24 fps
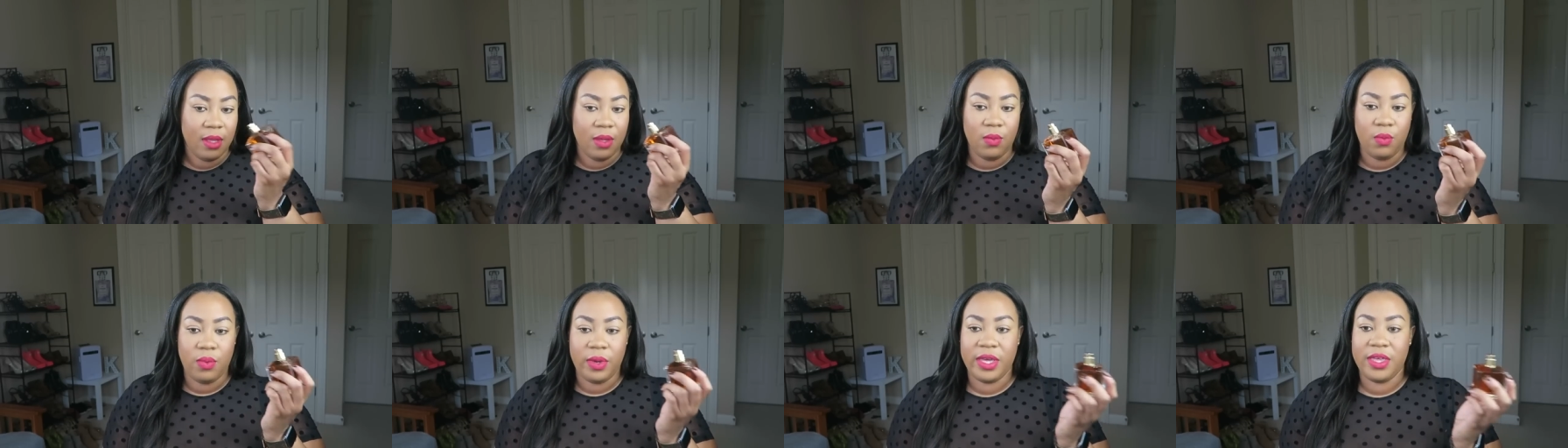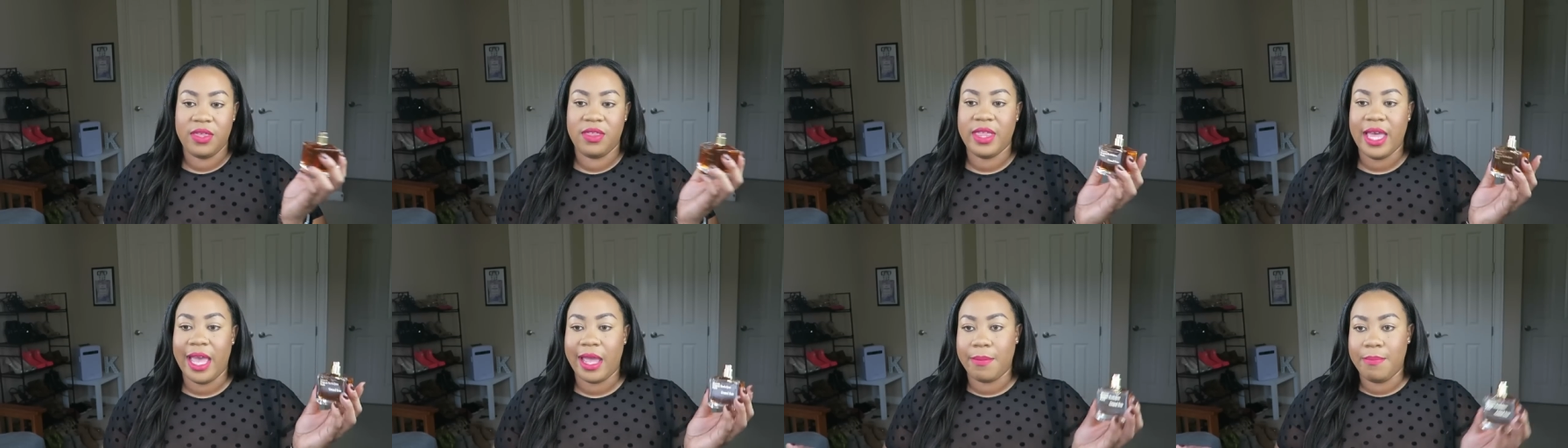
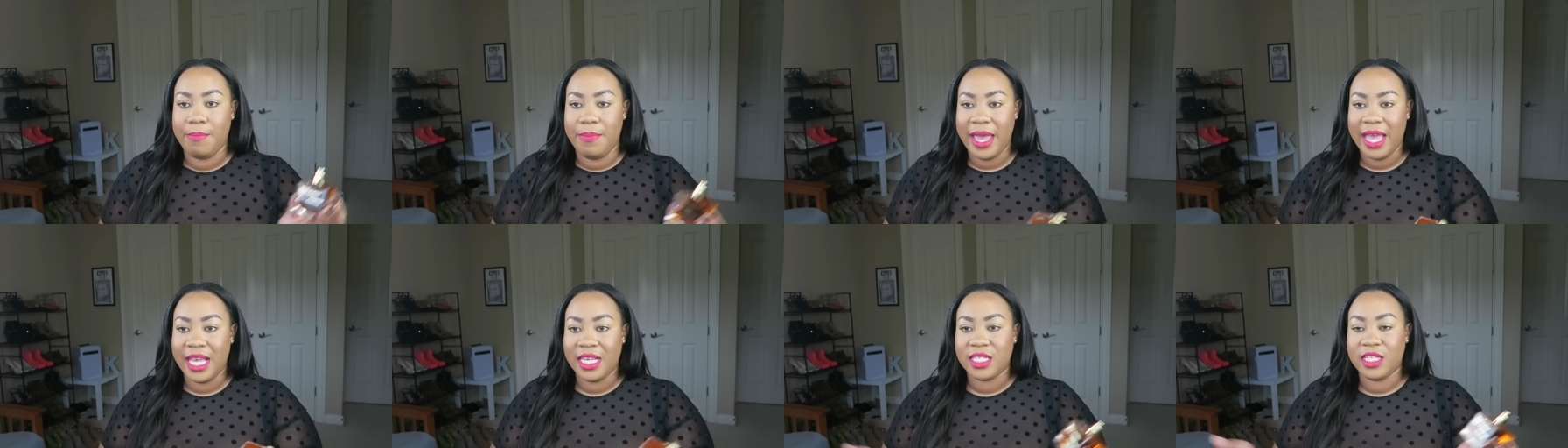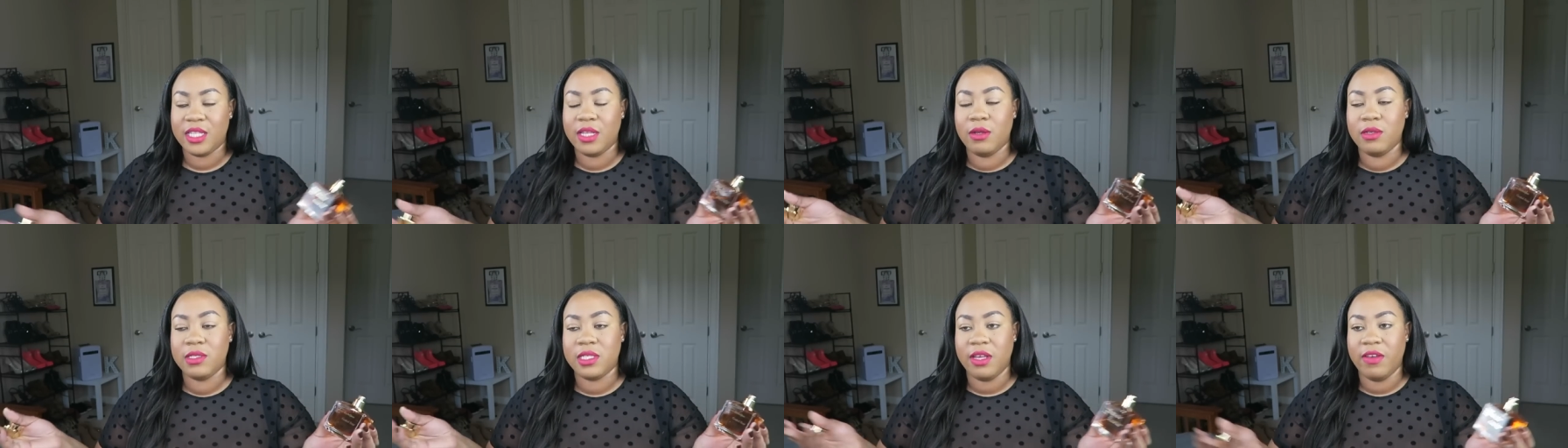with like base
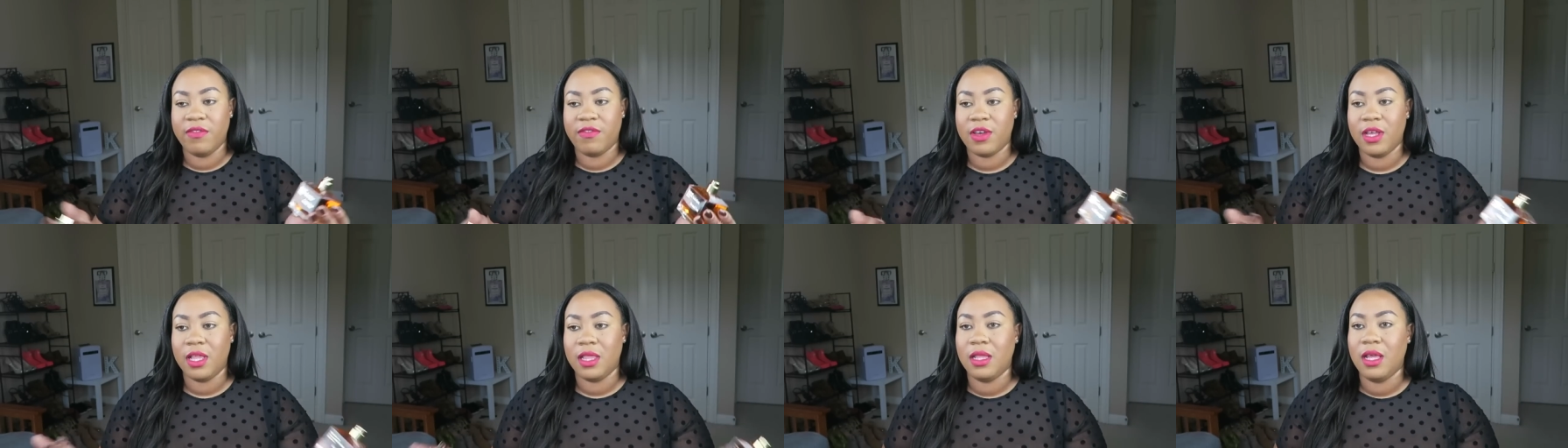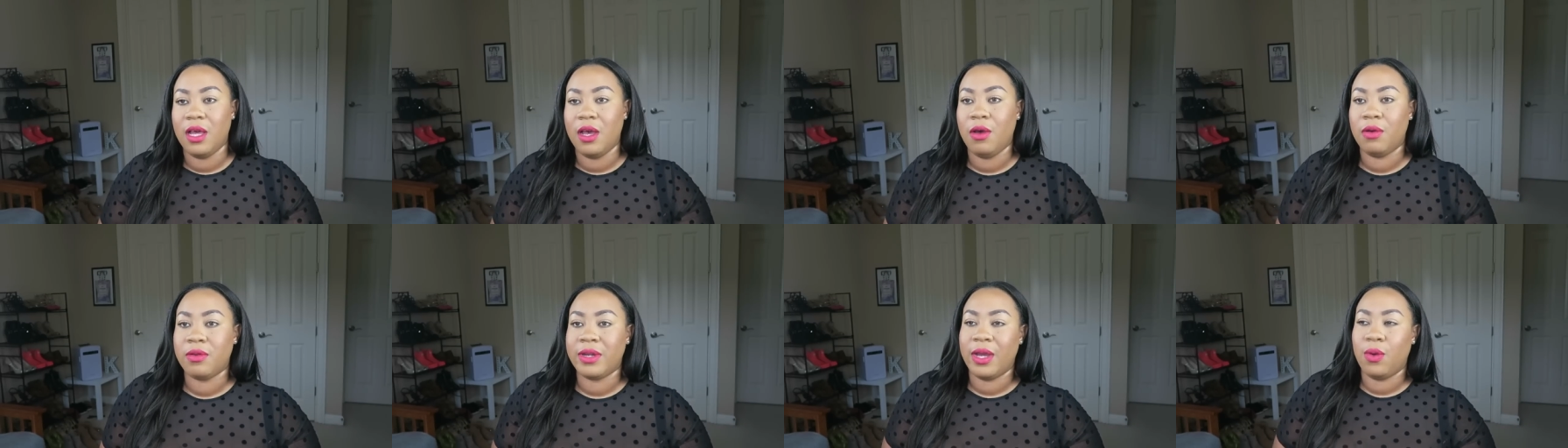notes of cologne.